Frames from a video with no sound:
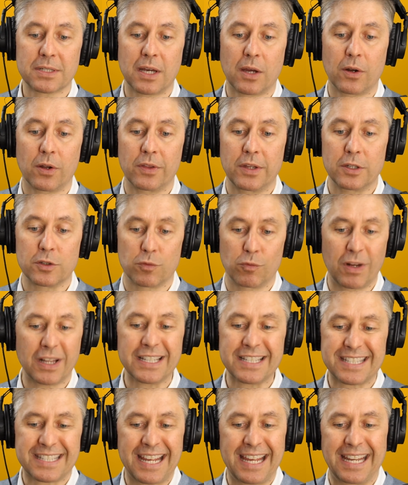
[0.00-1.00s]
out on these real
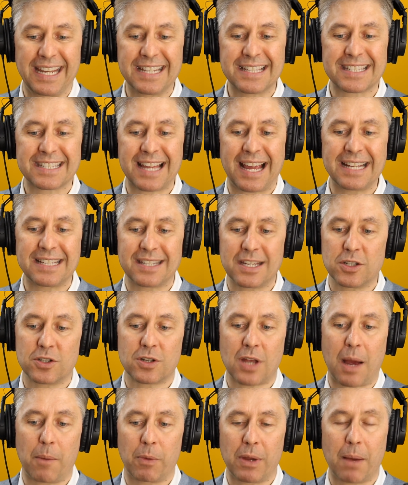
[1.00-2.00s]
estate insights each
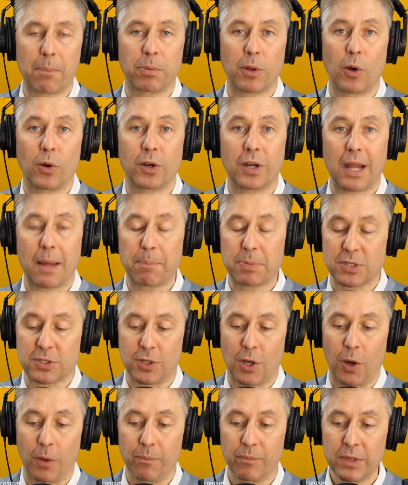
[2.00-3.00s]
time we upload an
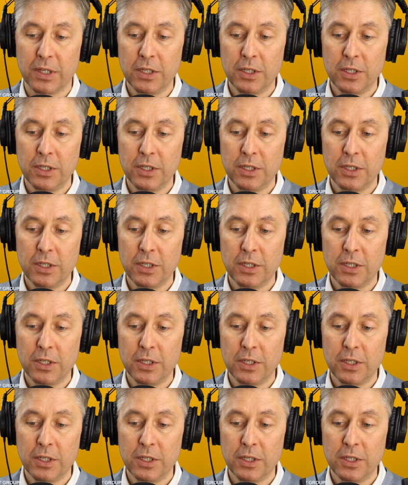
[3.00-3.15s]
episode.